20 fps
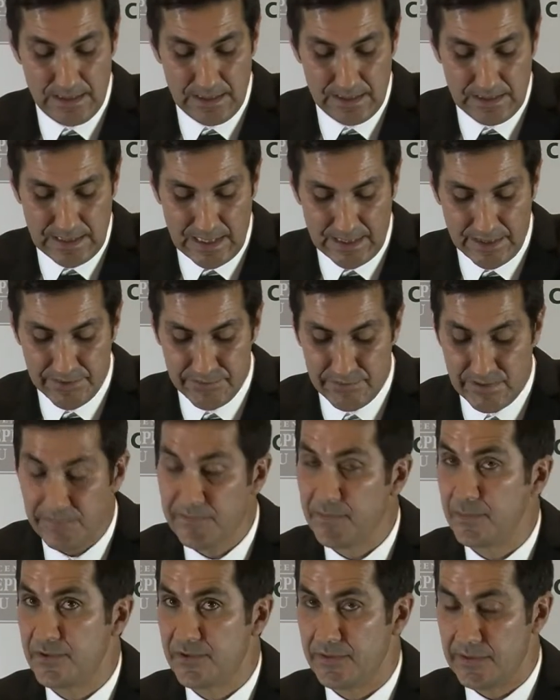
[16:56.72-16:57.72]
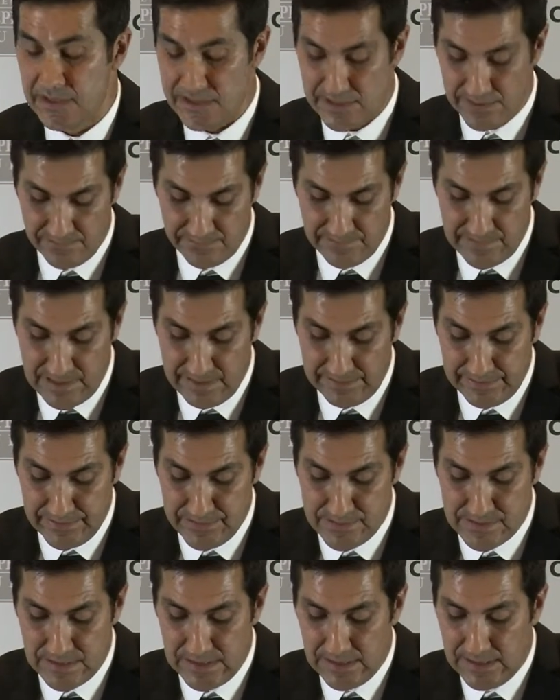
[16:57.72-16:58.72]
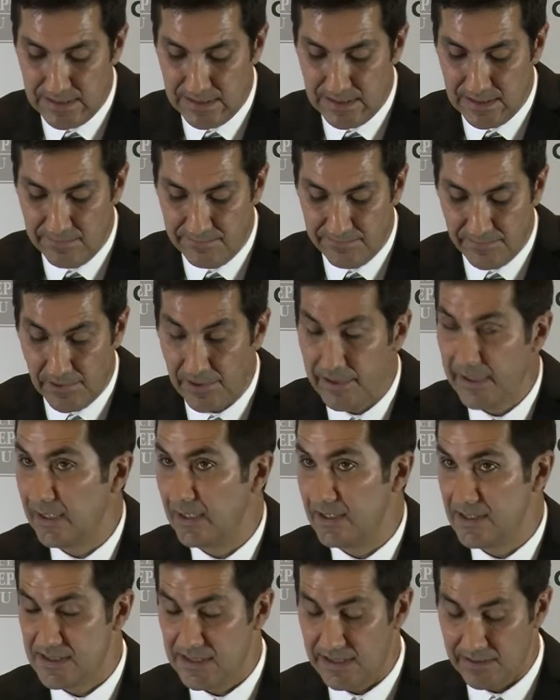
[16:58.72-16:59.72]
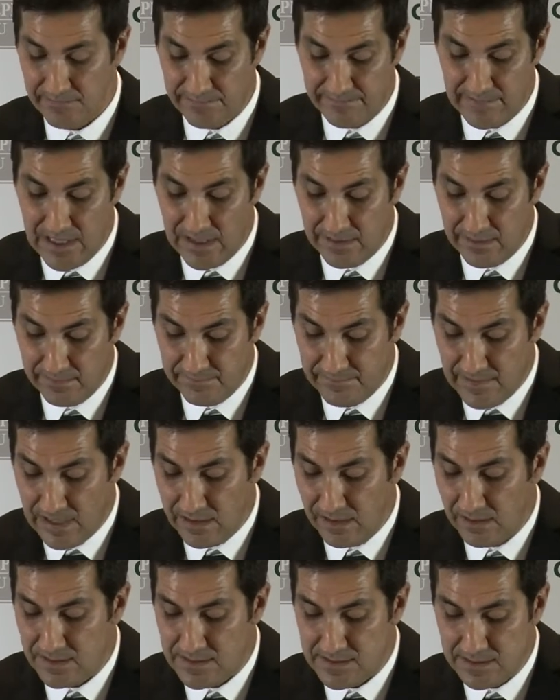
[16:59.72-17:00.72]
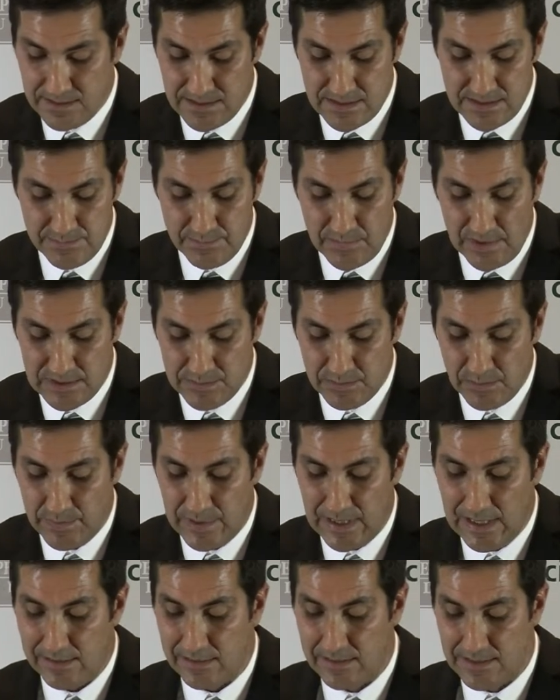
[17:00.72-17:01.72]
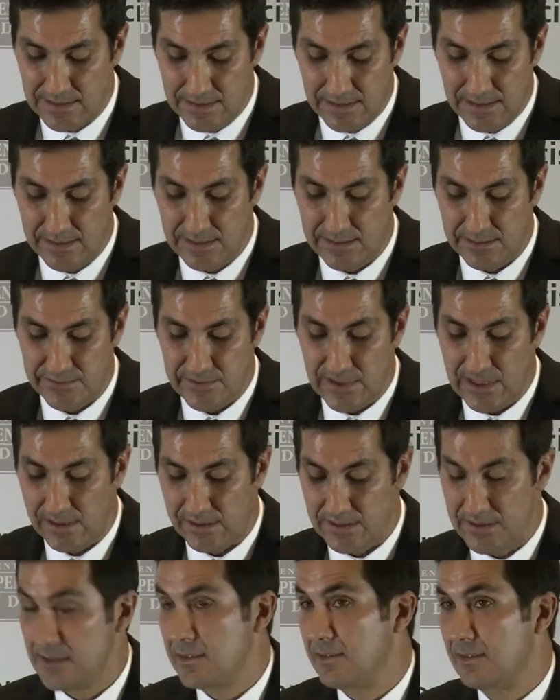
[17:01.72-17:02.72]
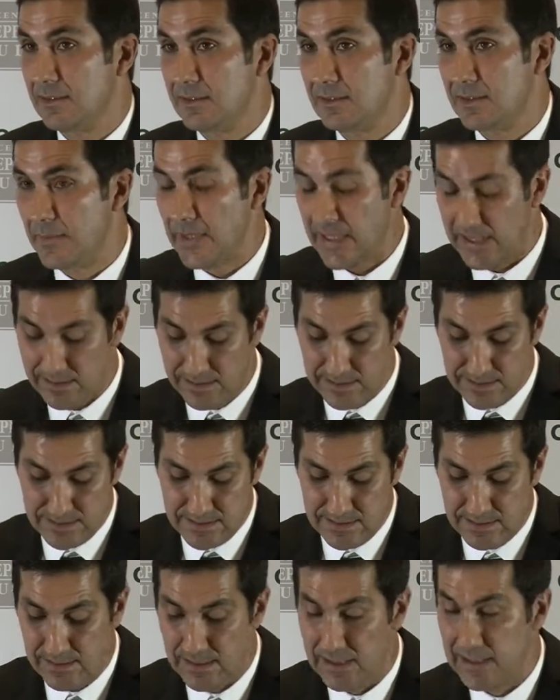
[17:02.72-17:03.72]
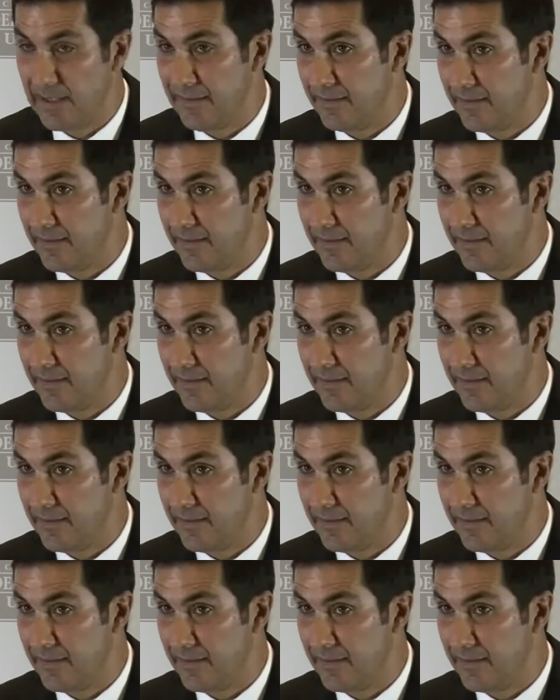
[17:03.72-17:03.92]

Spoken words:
cut adrift from traditional values and floating in a sea of fatherlessness, multiple partners, drugs, dependence, and other